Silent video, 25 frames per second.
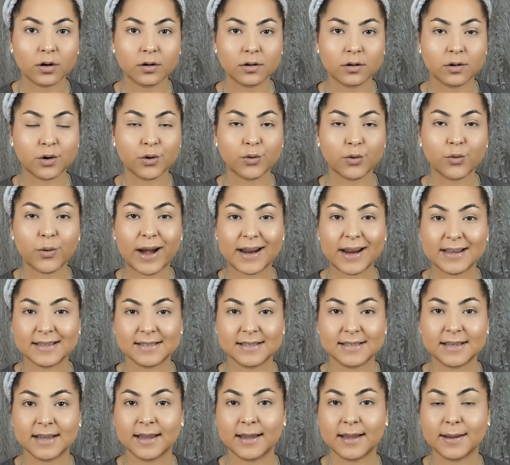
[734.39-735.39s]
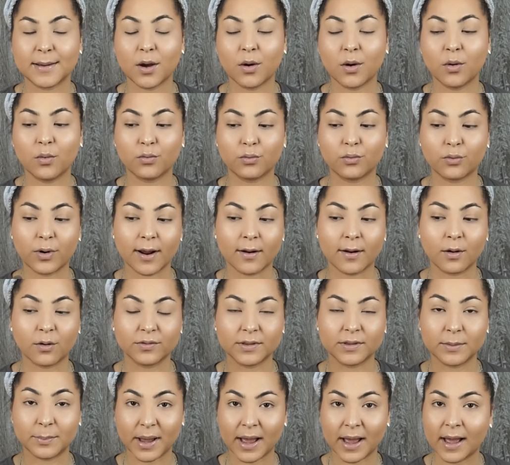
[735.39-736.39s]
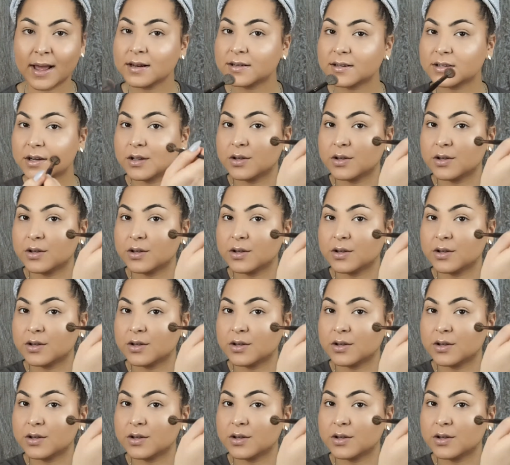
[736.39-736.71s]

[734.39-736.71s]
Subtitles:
crazy right off the bat.